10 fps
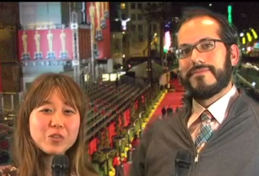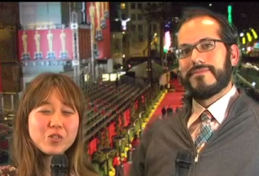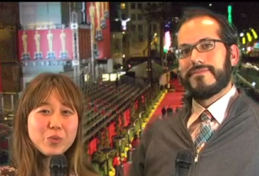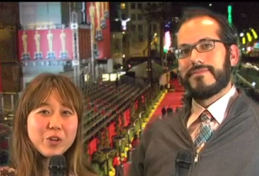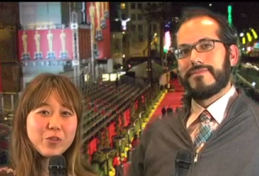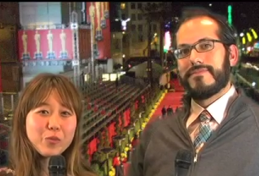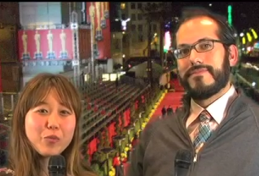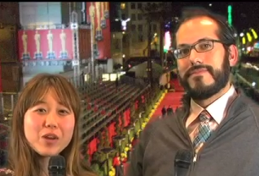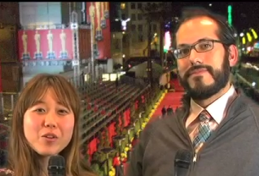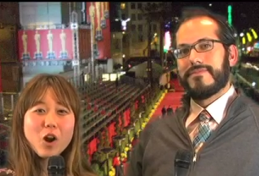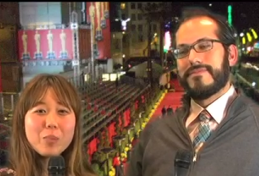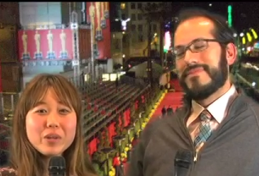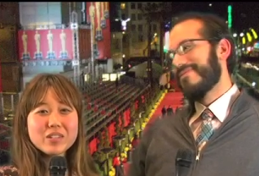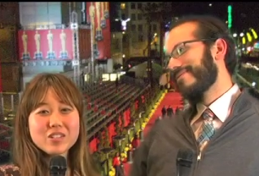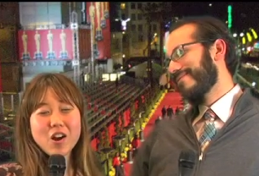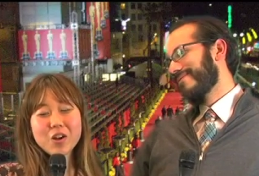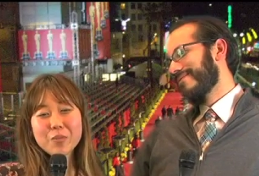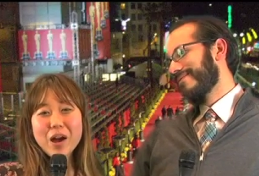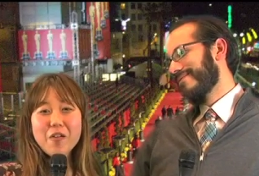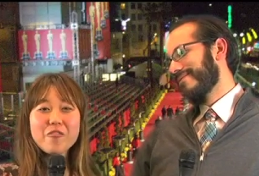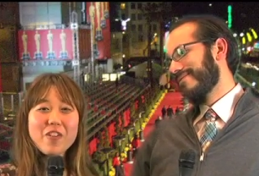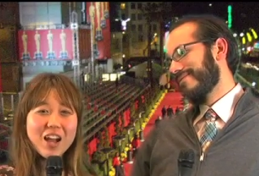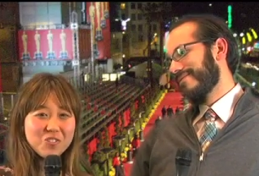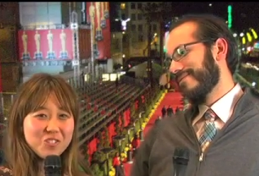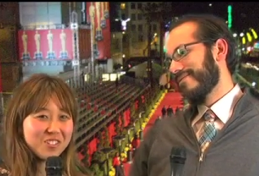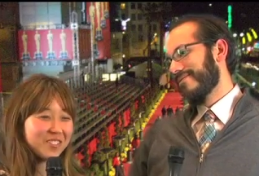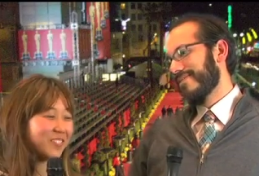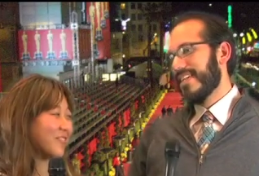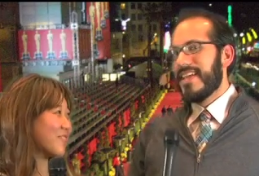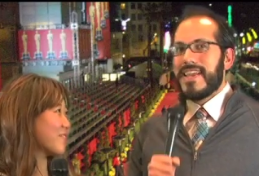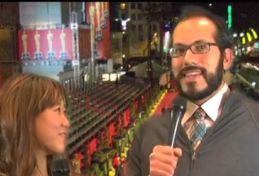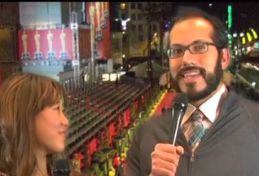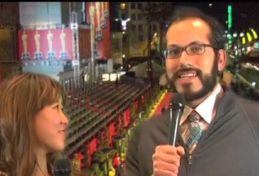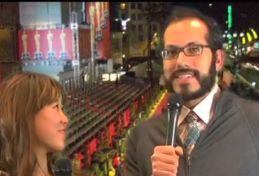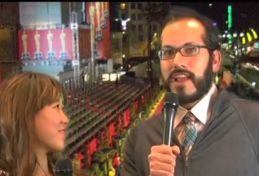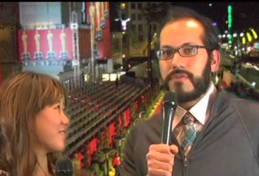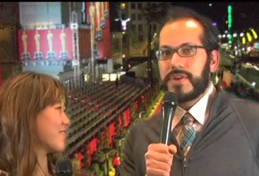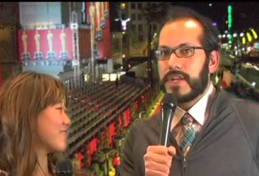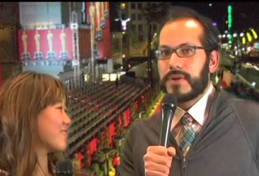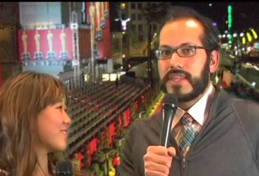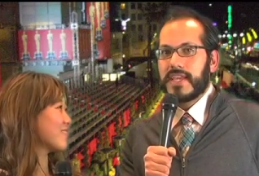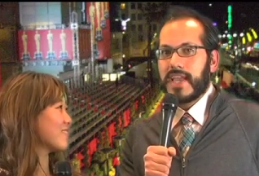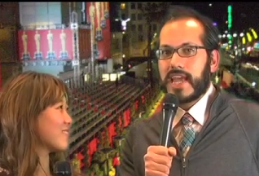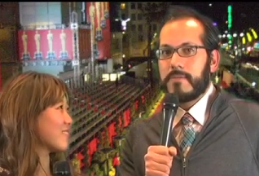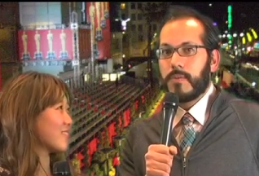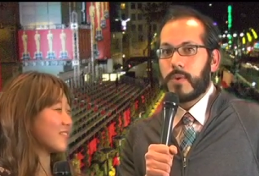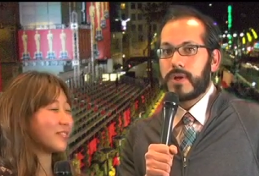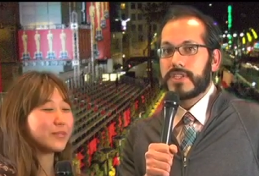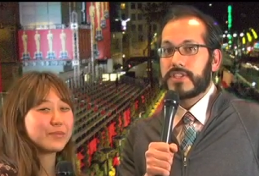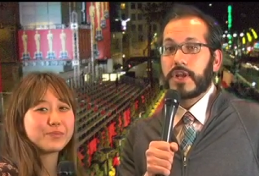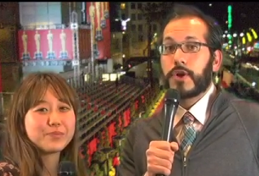Speaker 1: with Samir on the red carpet to talk about fashion.
Speaker 2: Yes, every year the Academy Awards is an